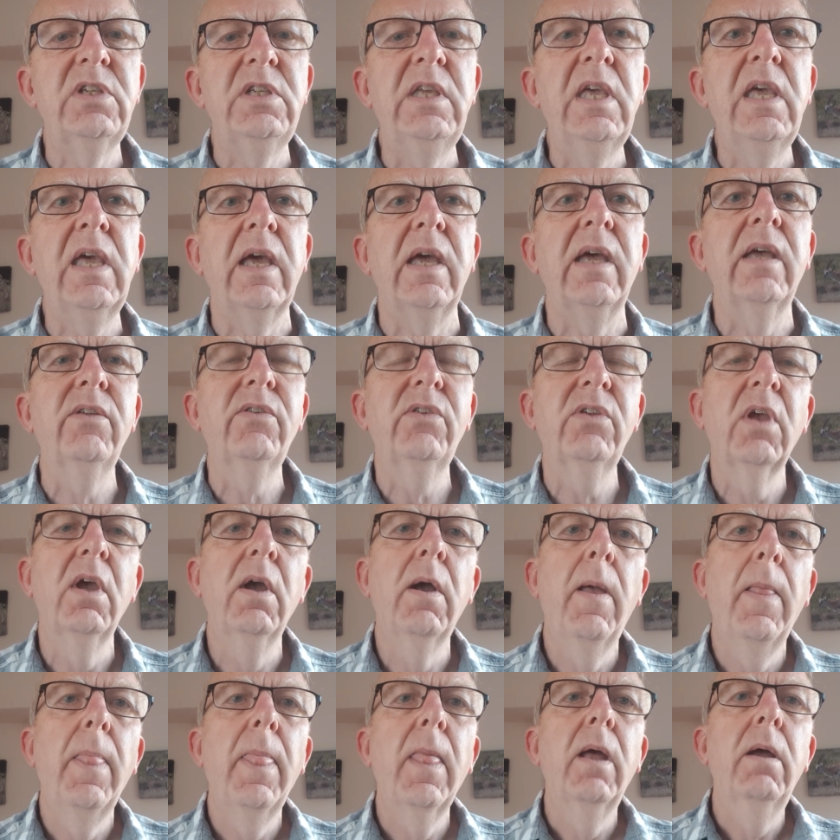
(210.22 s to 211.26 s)
years,
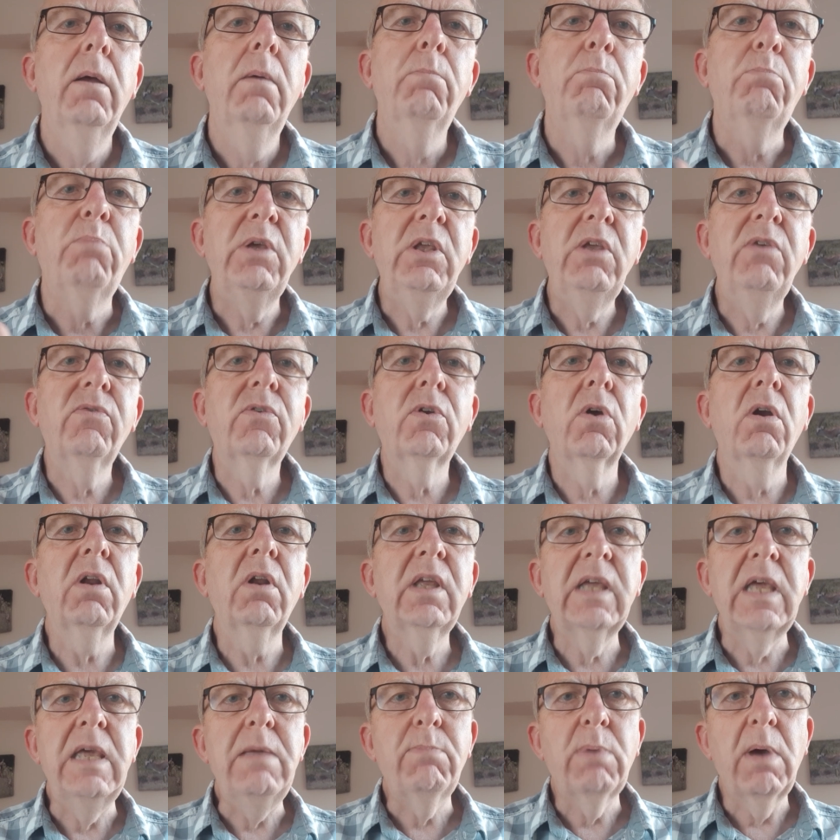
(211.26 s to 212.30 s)
but you've got to
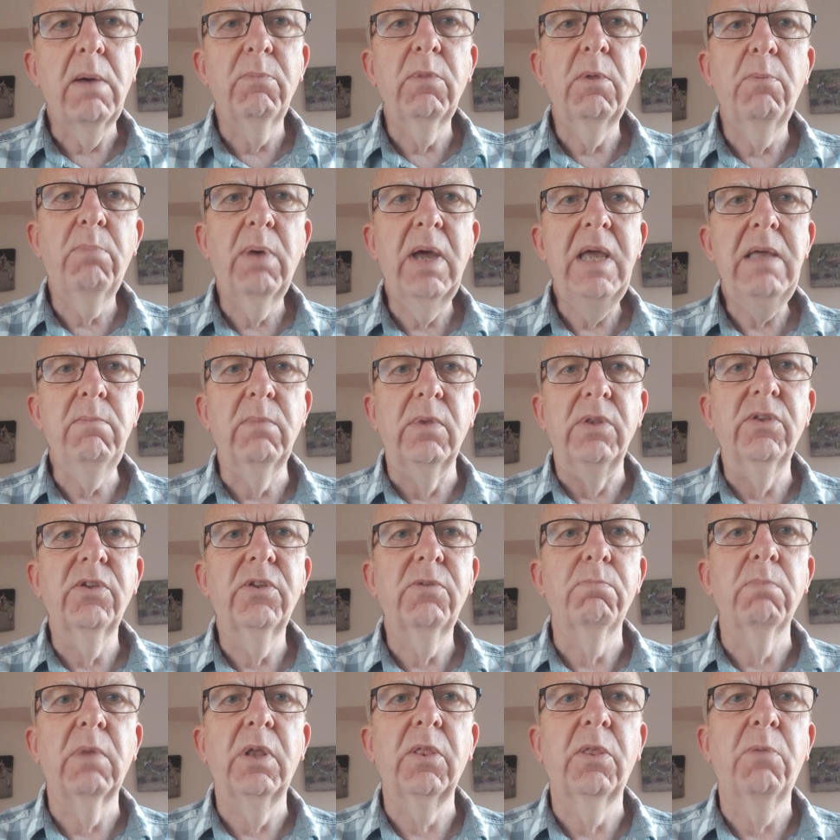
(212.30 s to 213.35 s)
keep up the
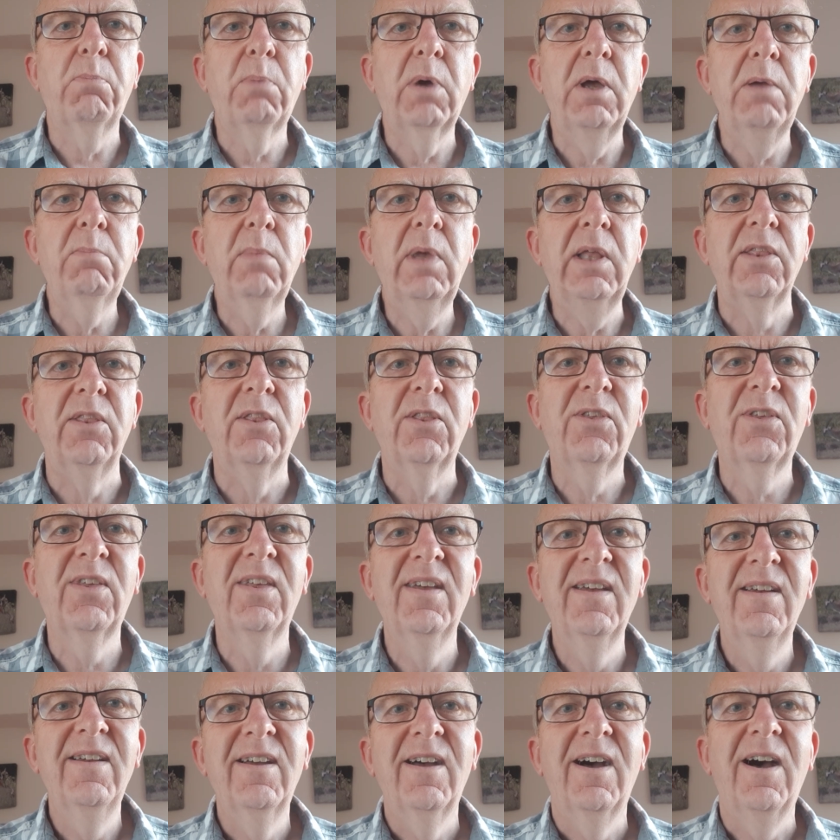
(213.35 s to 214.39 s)
payments month by month.
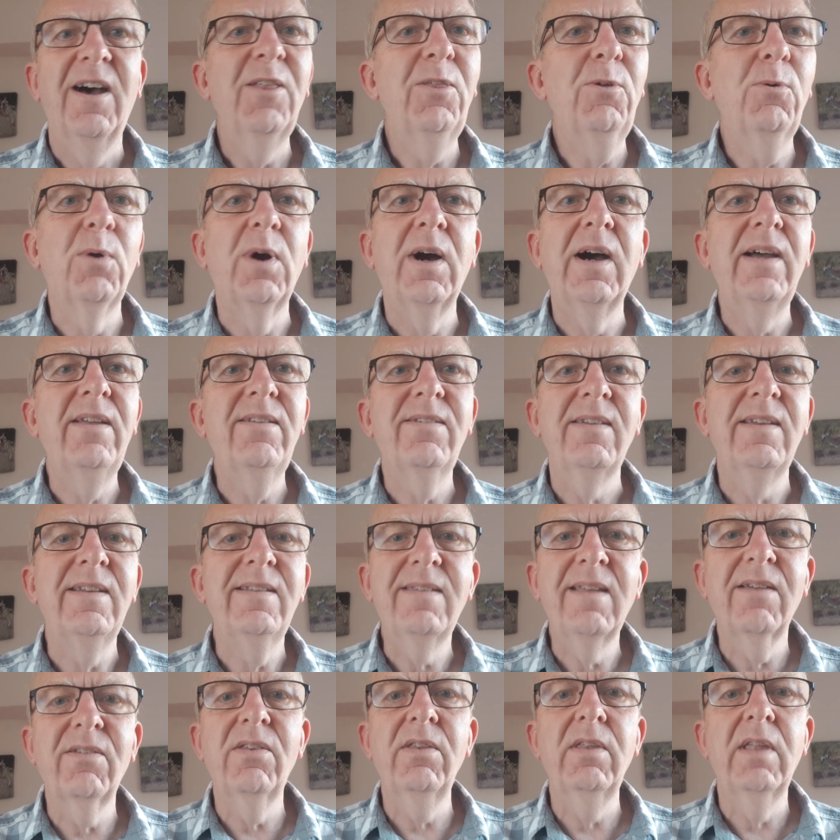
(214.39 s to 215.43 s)
Otherwise, it
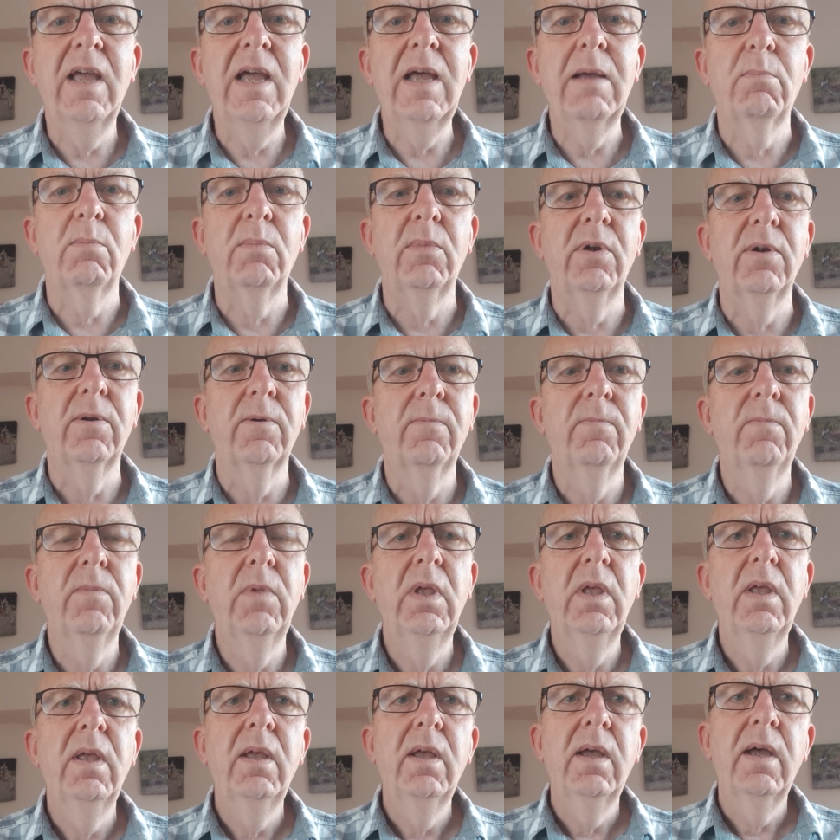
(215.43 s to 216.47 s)
doesn't happen.
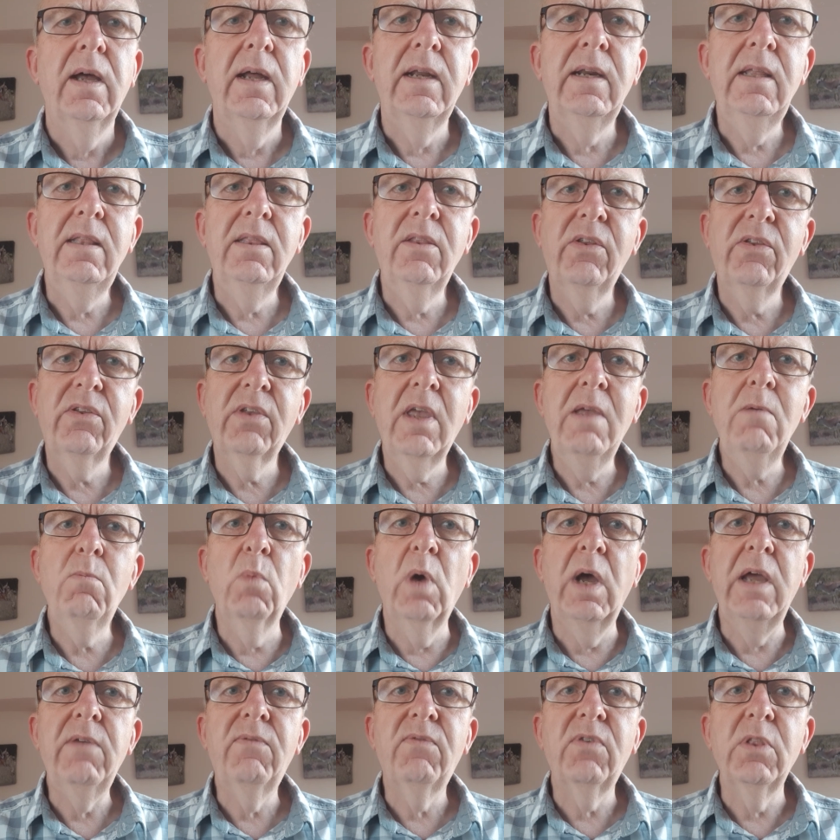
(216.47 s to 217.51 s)
And in the same
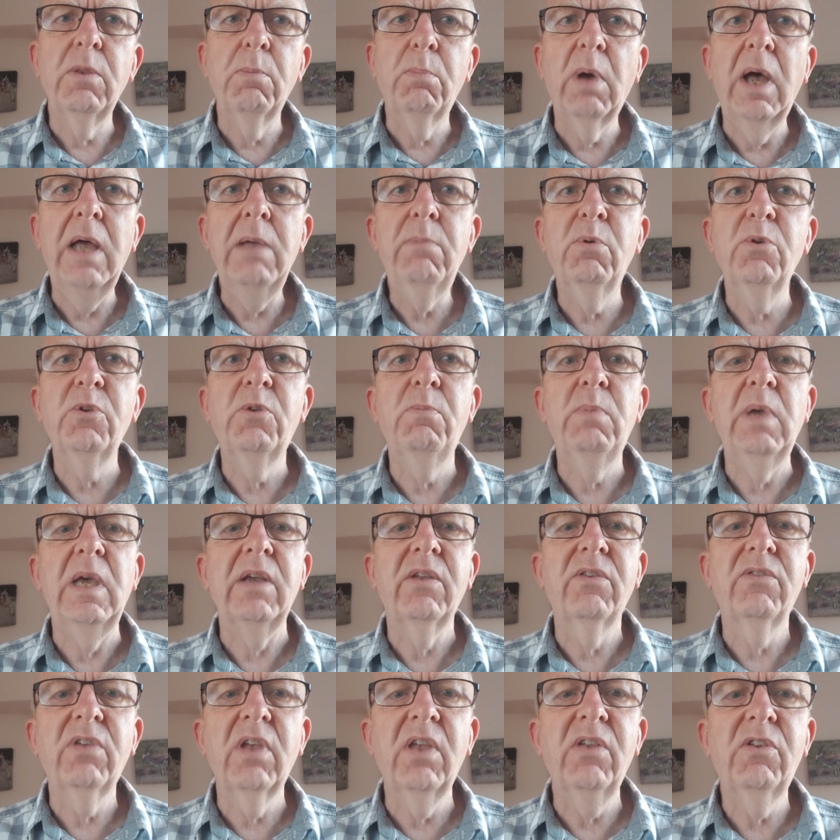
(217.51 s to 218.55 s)
way, for the Bible to be
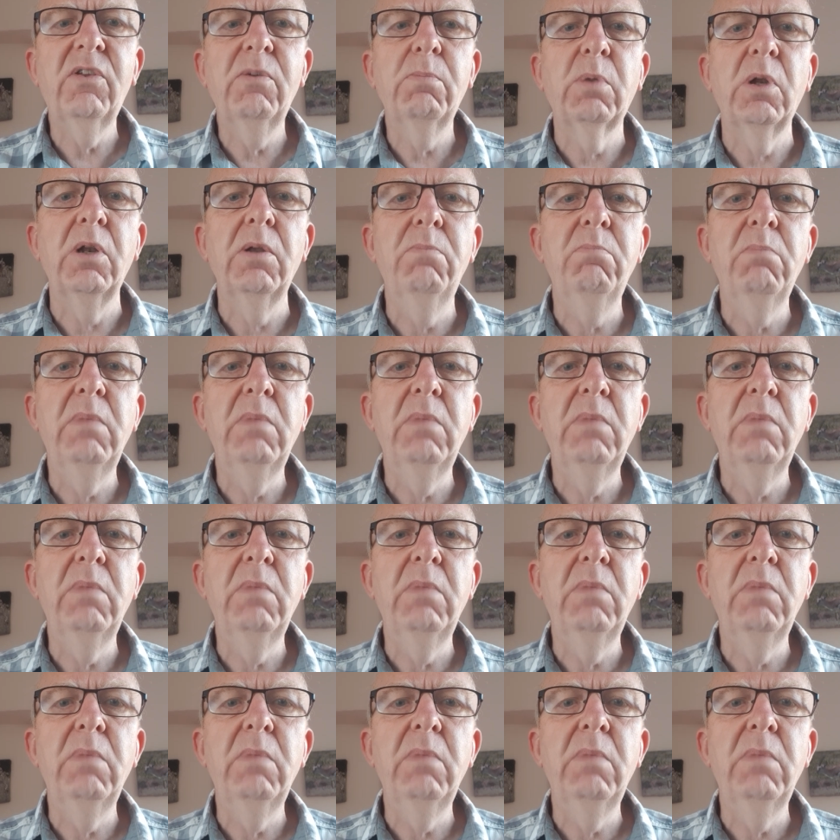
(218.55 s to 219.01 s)
accessible and